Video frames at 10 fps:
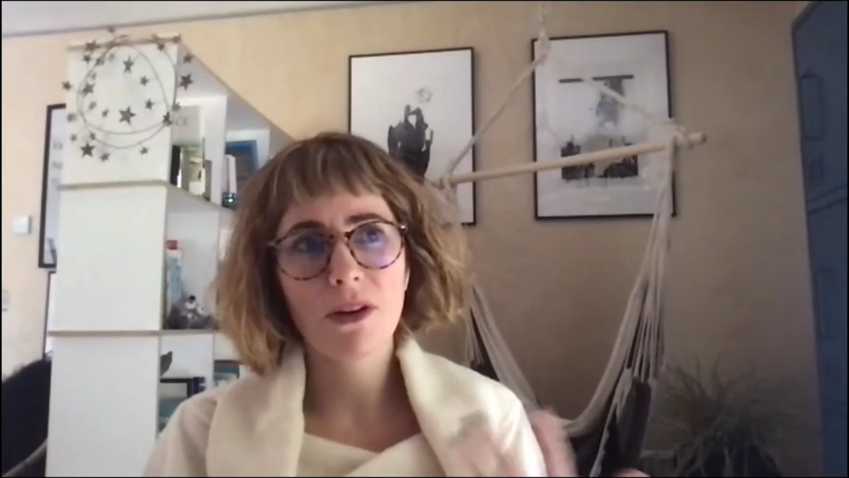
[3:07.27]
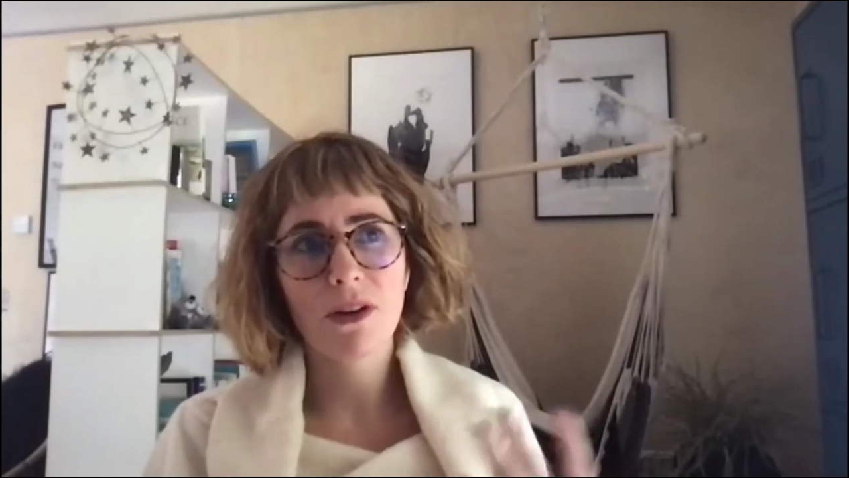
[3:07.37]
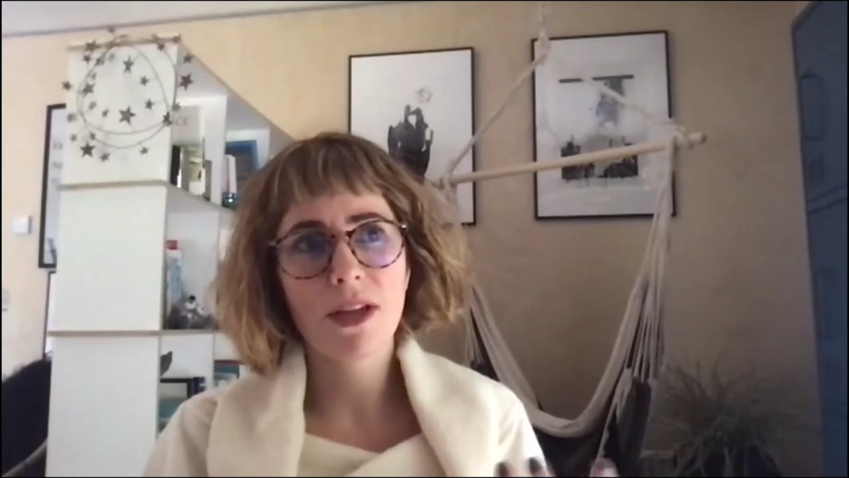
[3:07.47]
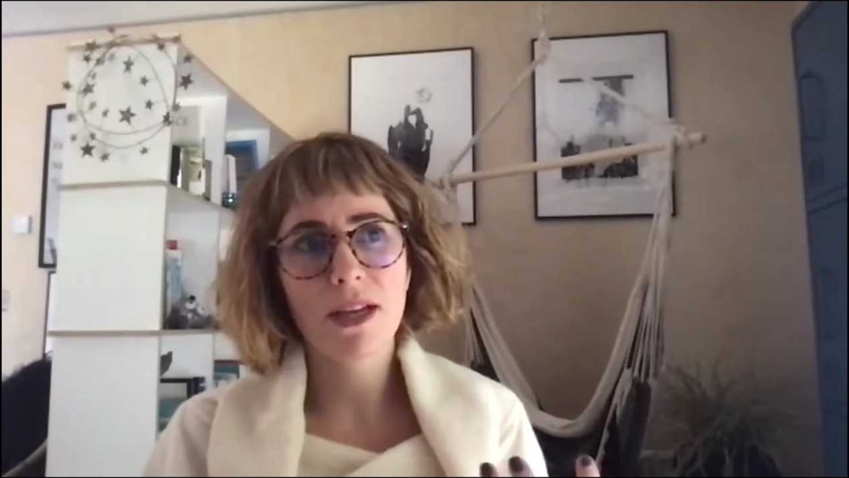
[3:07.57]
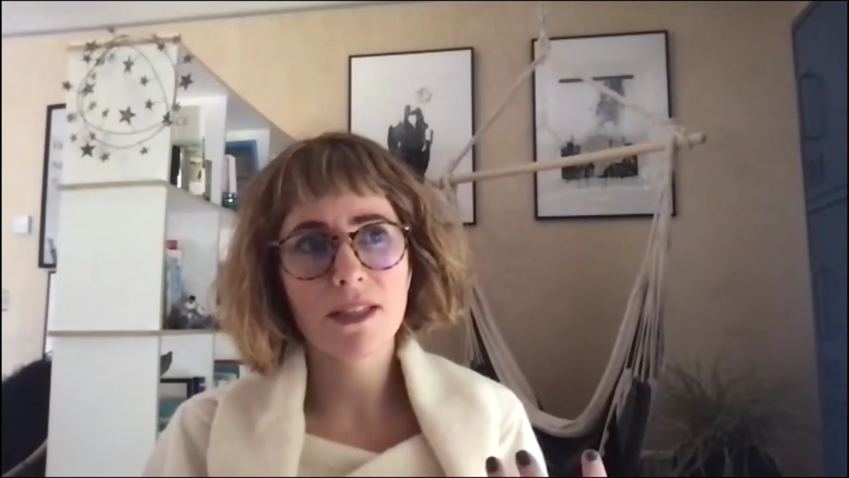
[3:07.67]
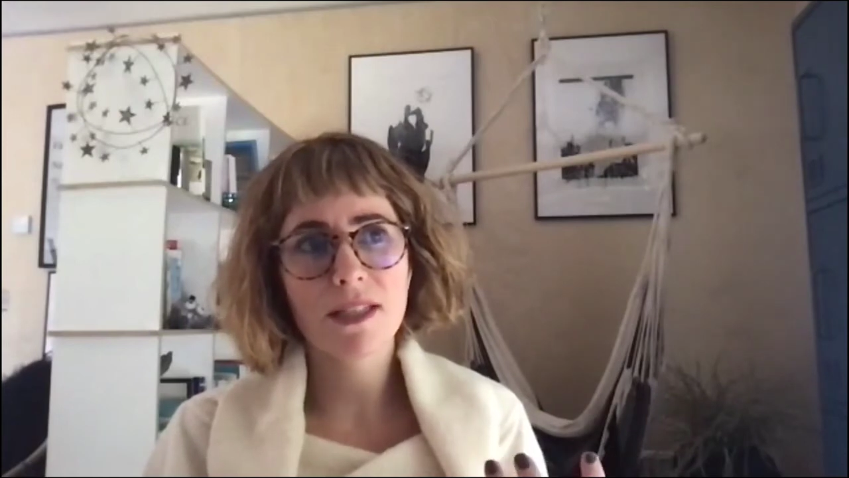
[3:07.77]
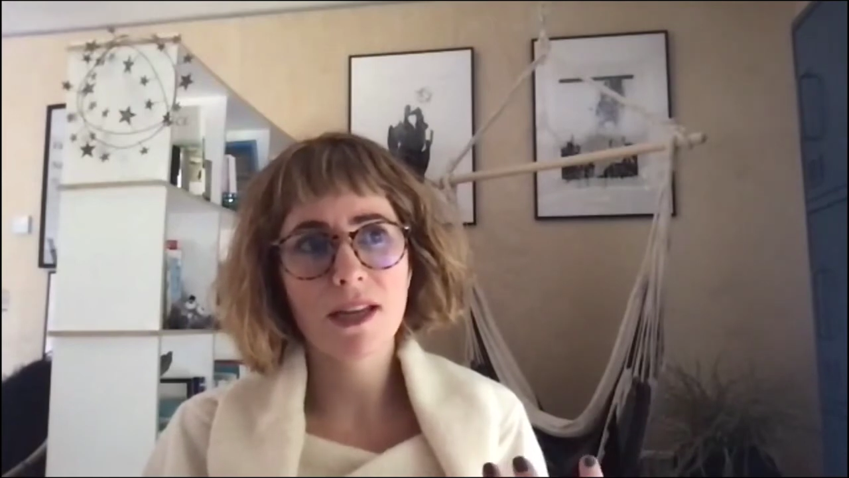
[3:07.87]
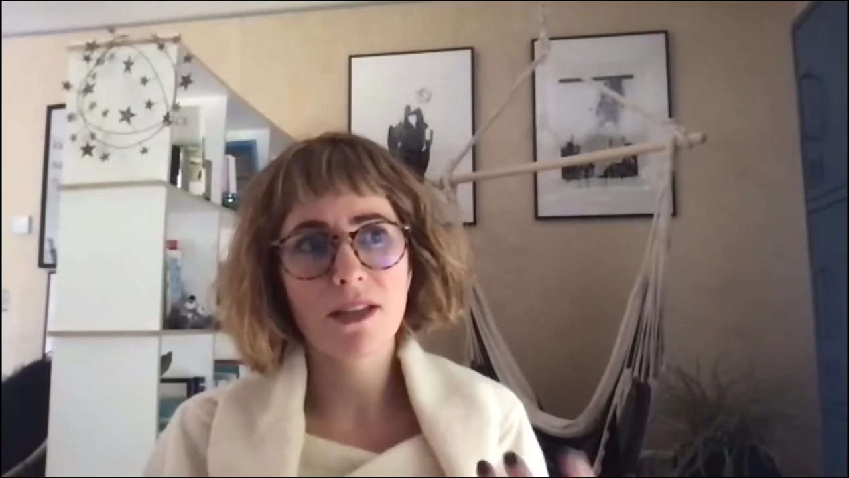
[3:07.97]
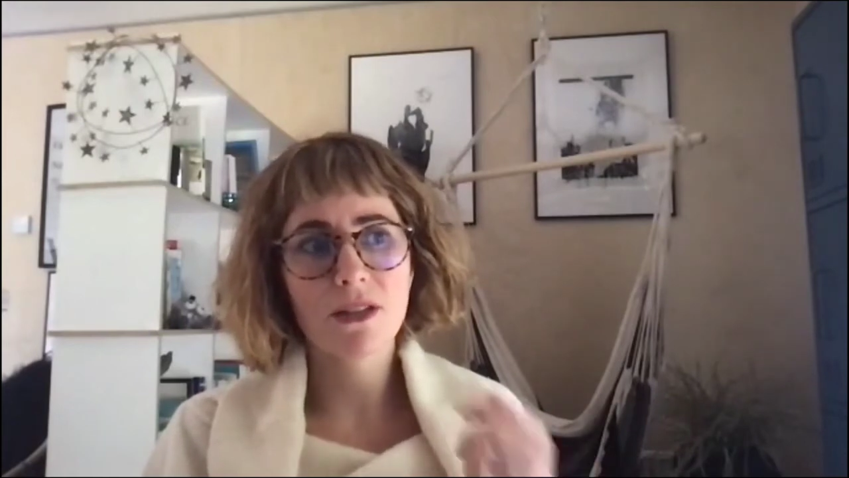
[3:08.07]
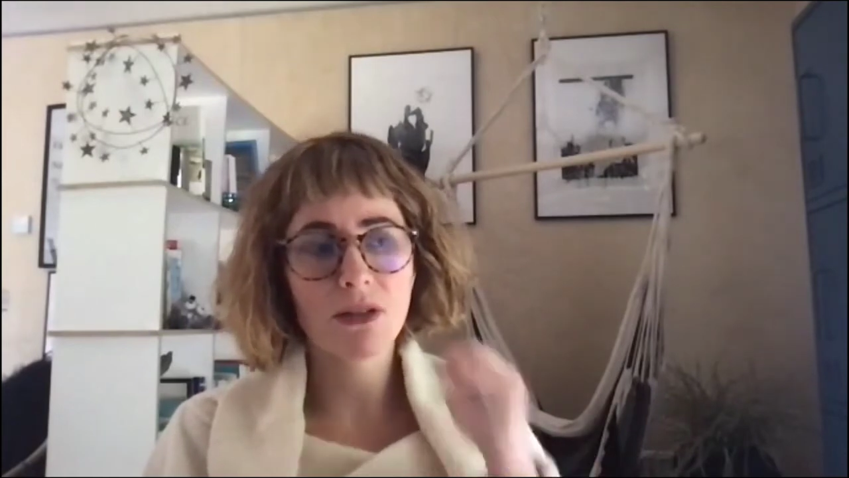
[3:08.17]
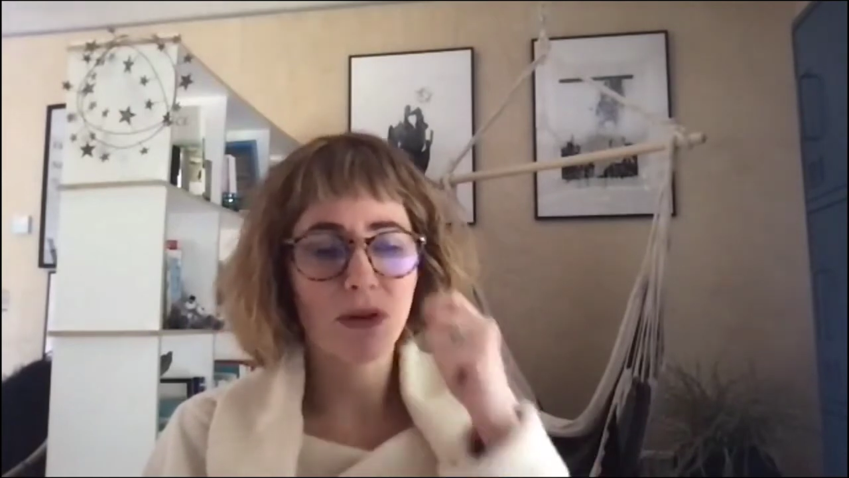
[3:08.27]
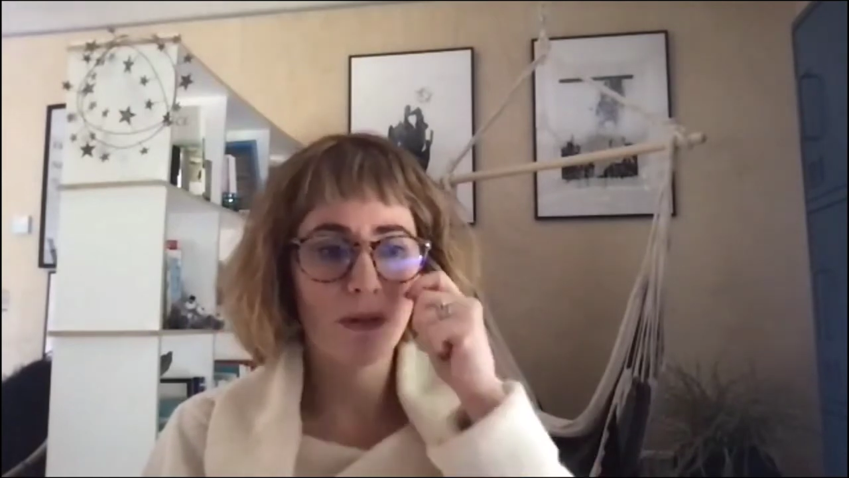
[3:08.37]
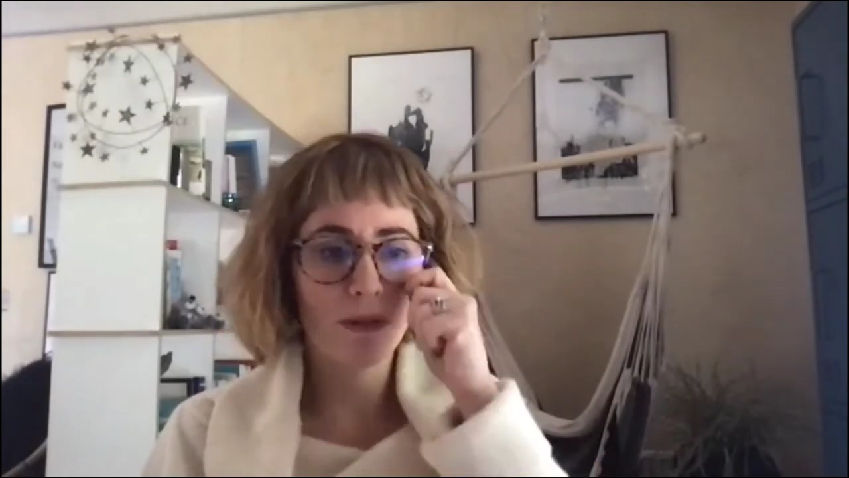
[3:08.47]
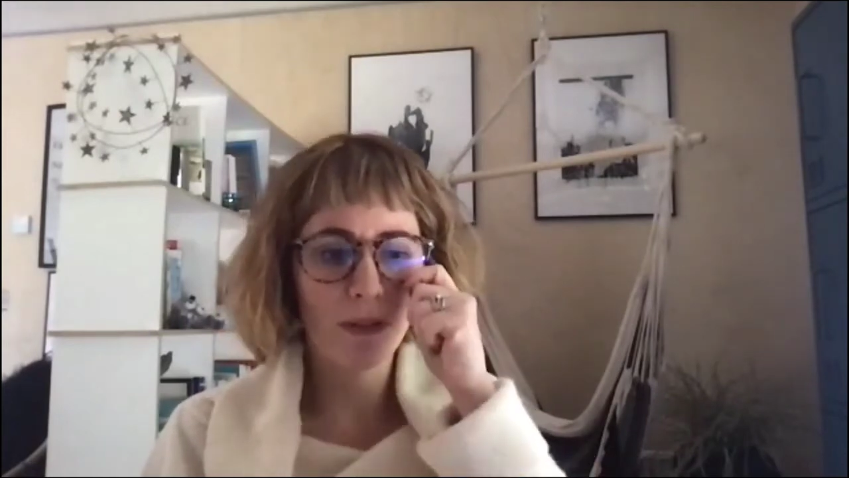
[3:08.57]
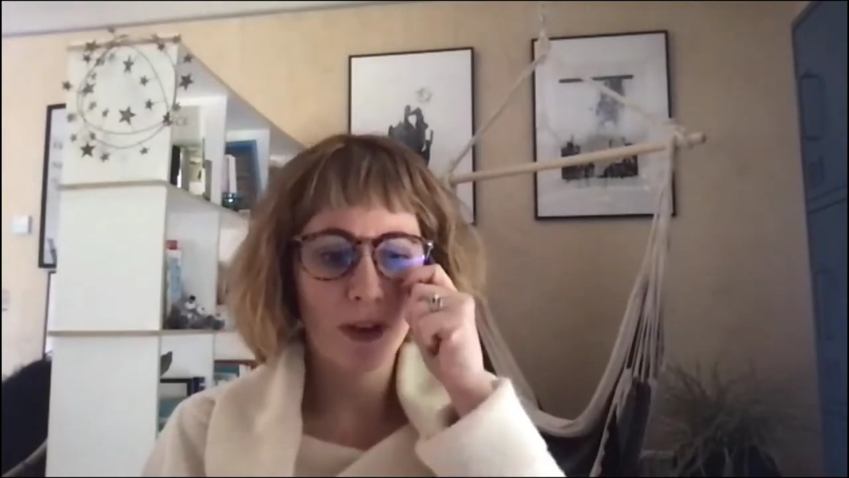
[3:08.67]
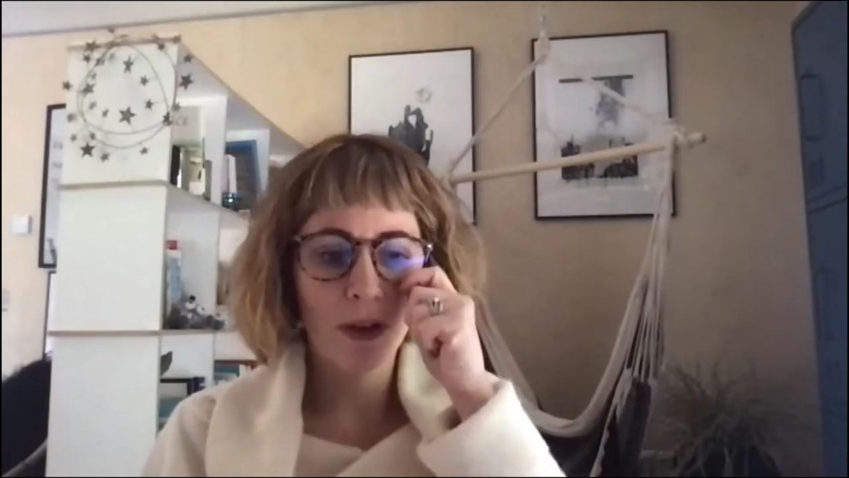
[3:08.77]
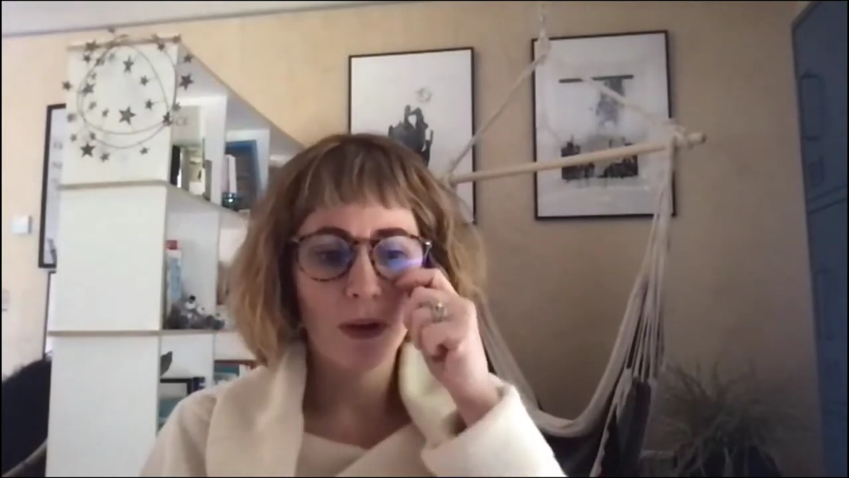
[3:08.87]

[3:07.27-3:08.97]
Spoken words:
in that sense of